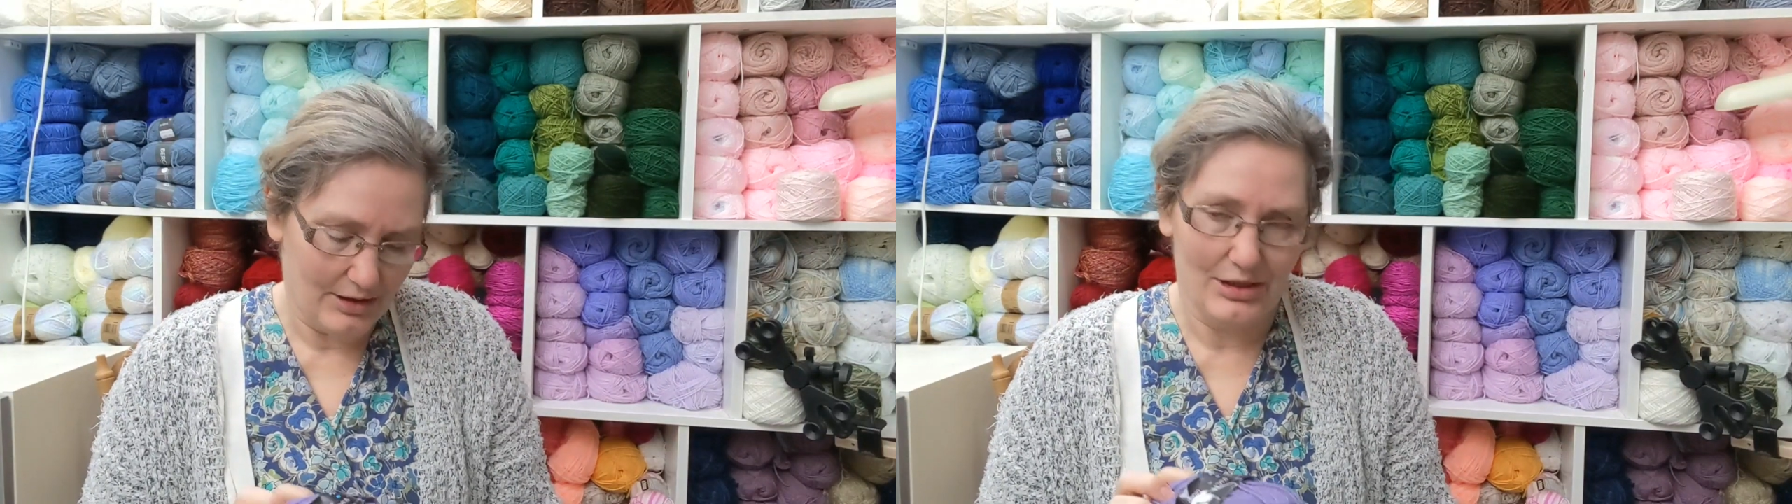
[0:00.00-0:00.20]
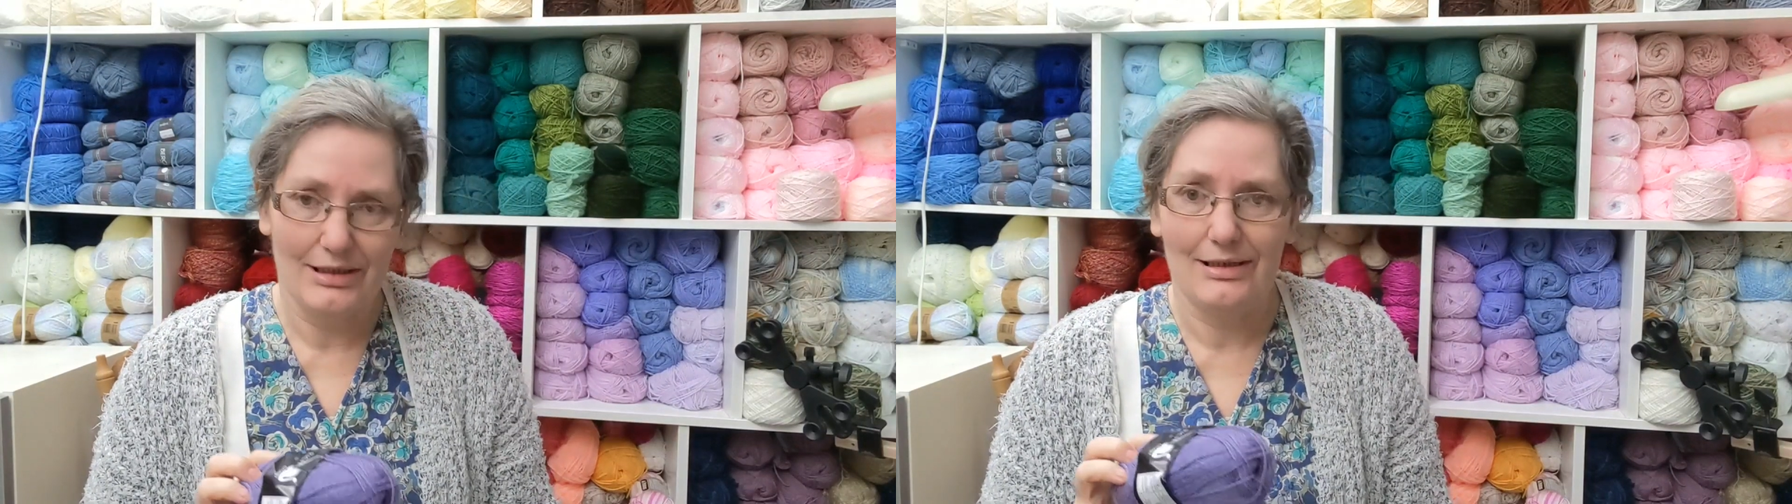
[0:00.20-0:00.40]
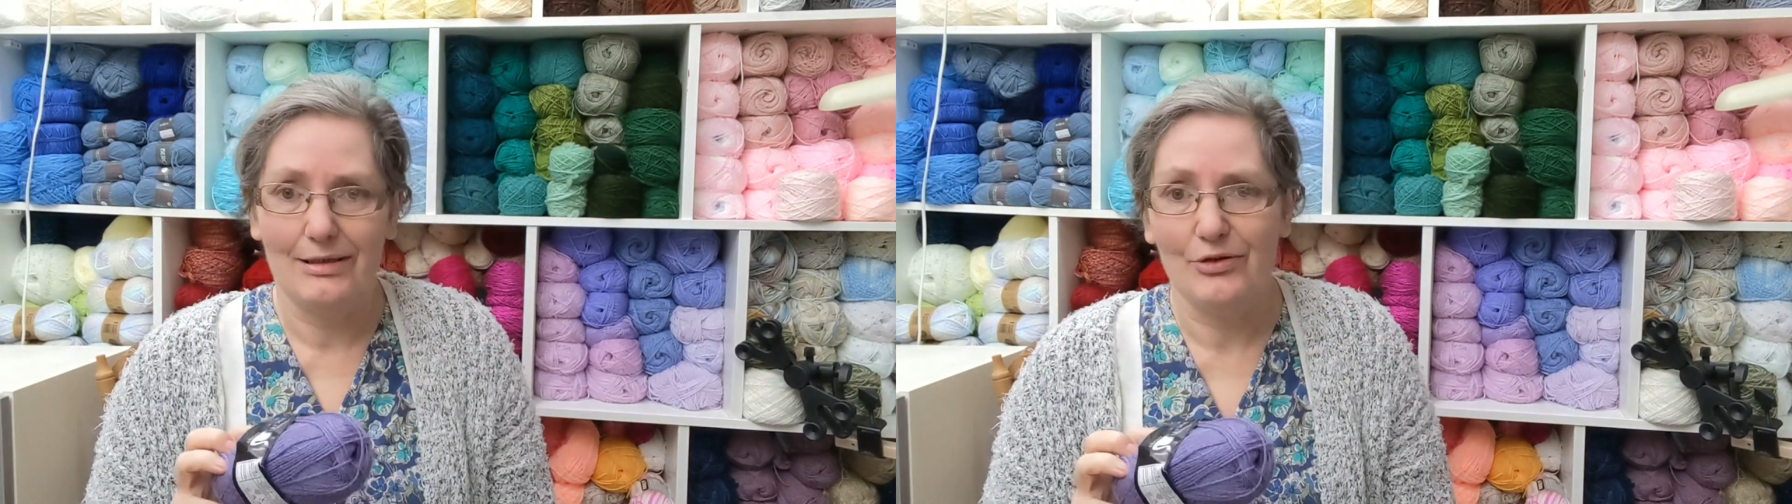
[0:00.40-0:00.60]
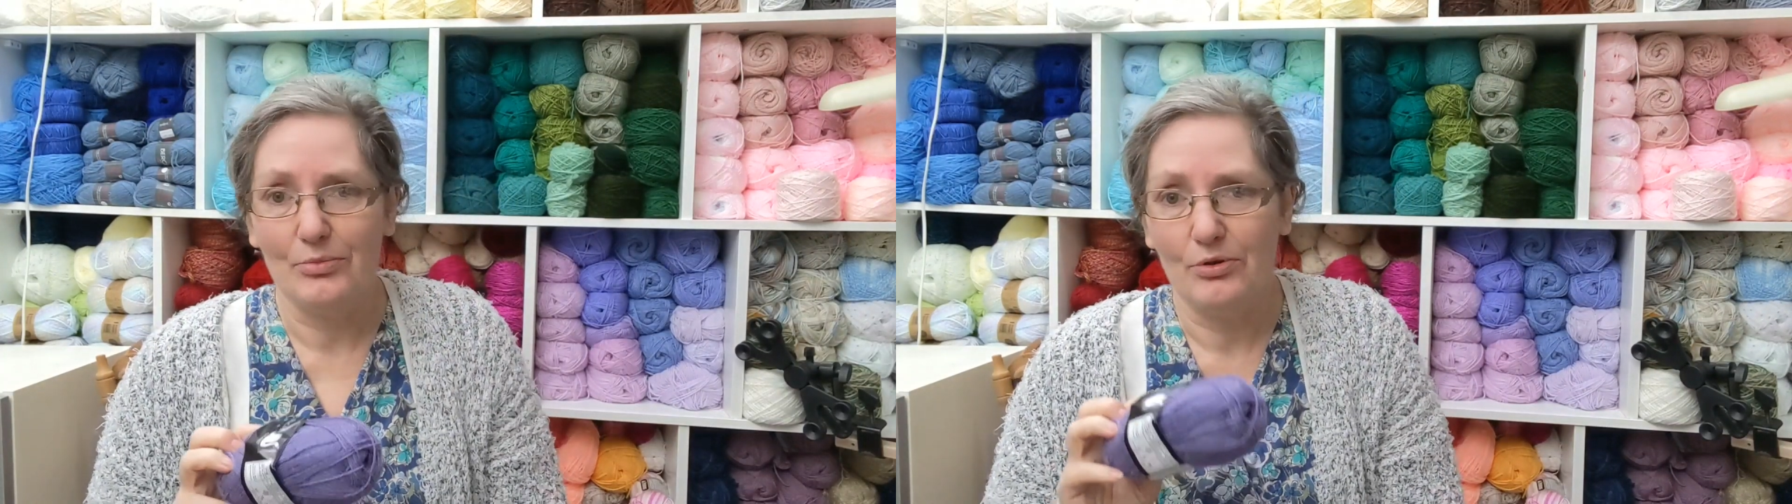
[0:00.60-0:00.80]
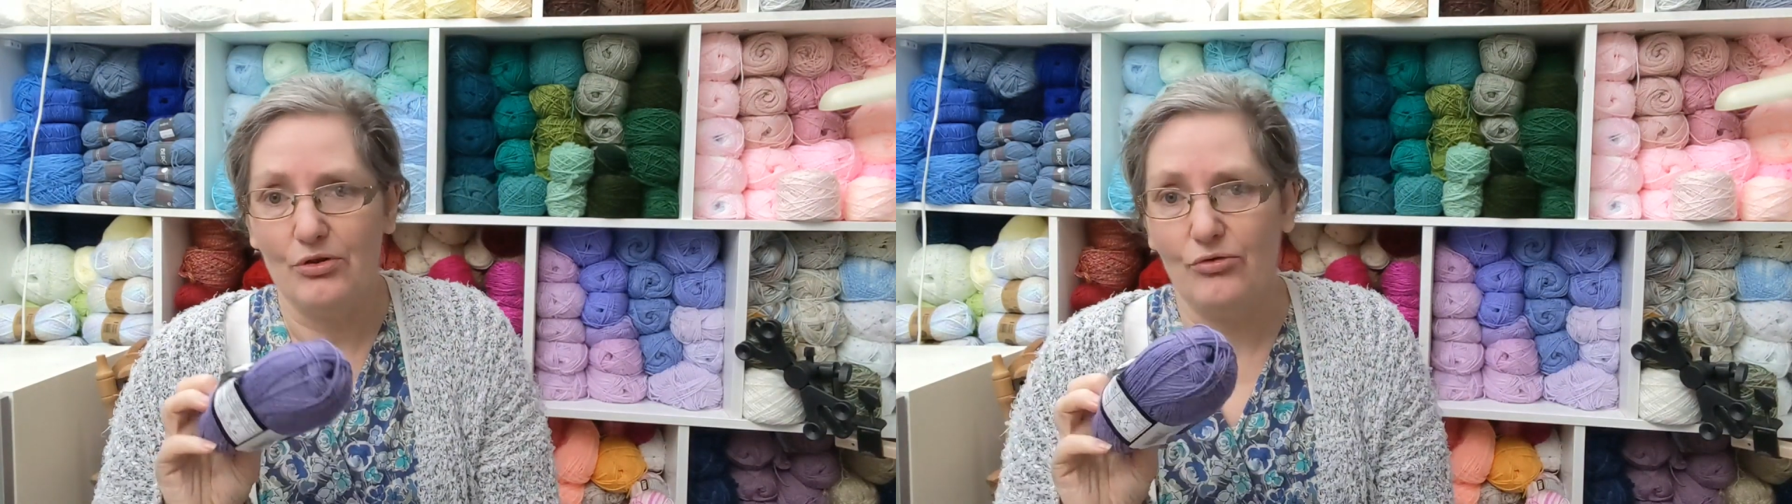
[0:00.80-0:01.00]
still
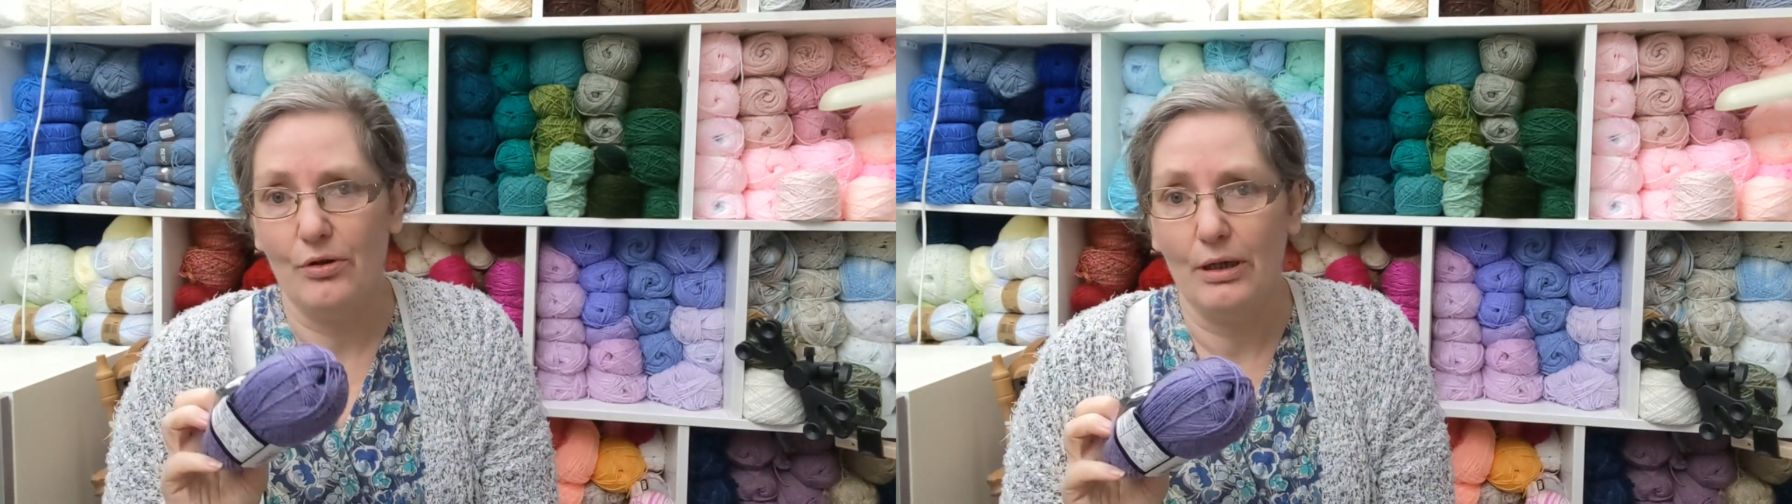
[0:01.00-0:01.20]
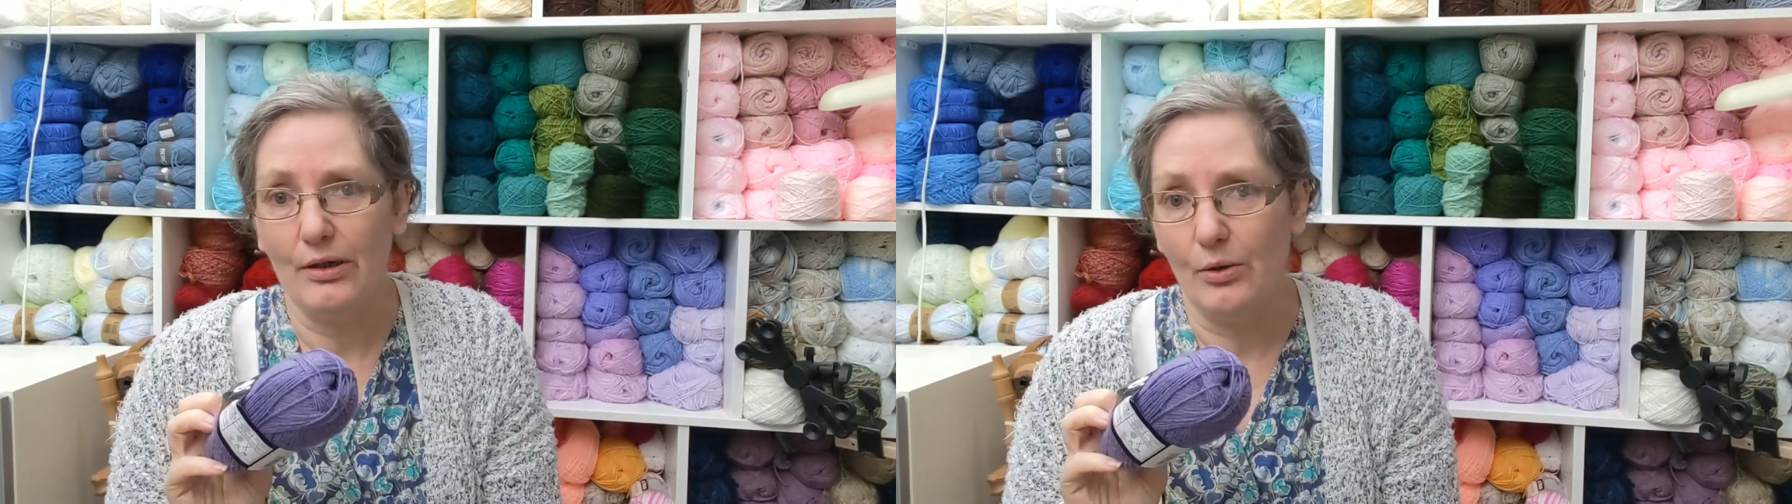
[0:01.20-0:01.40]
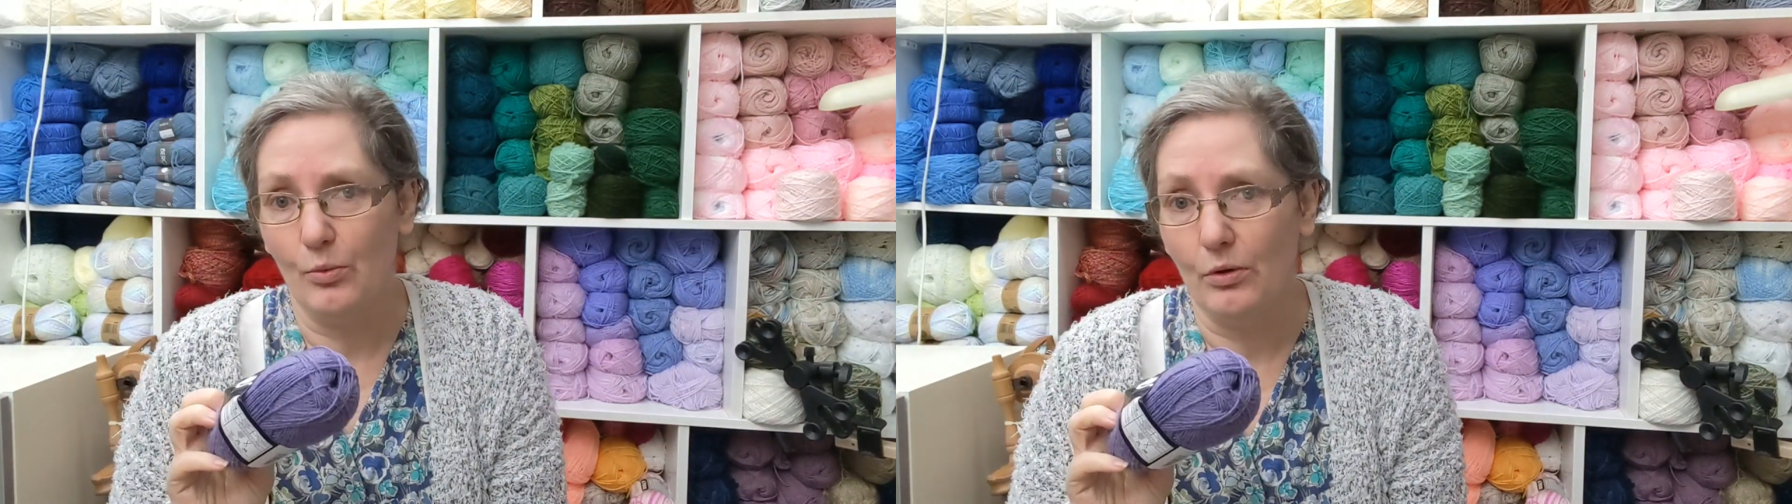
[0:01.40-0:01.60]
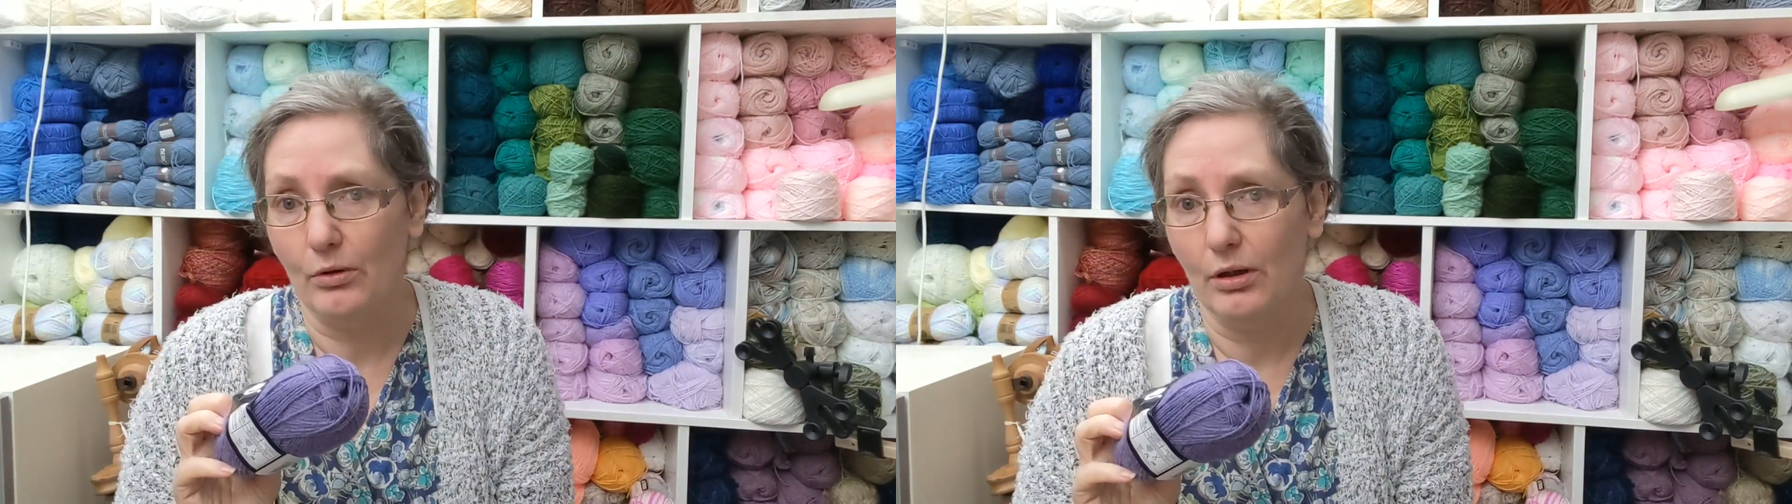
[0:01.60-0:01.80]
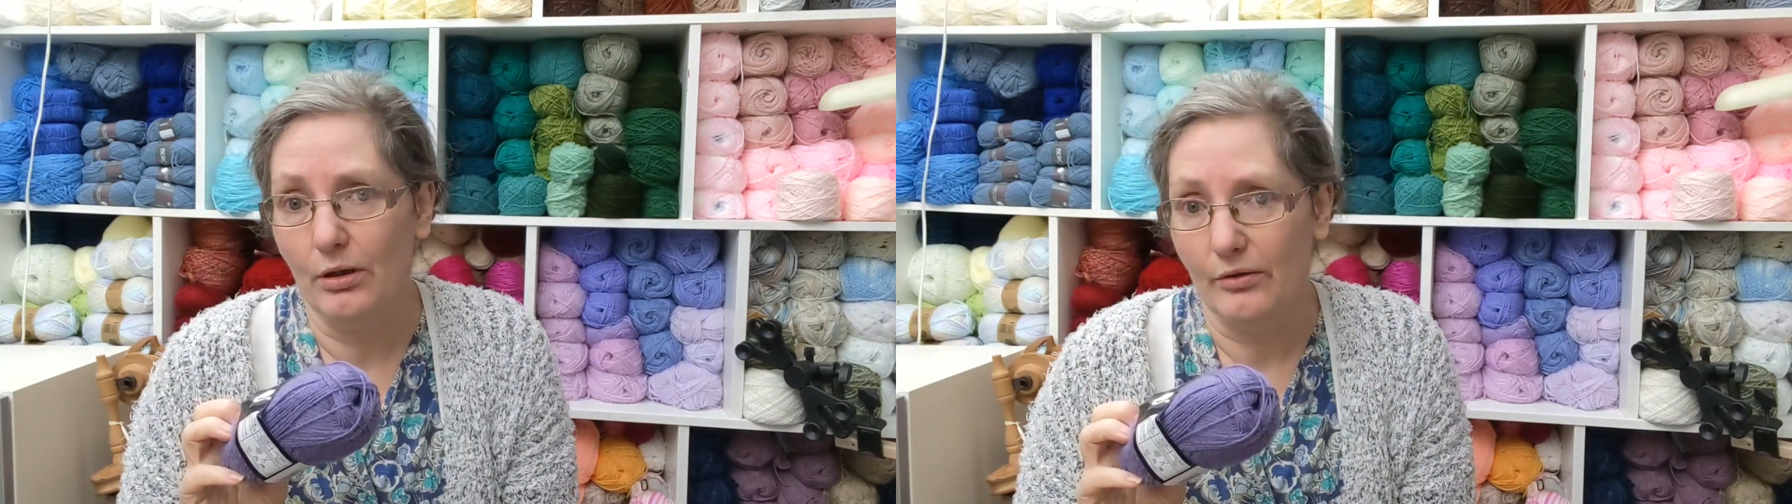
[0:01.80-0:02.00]
some truly wool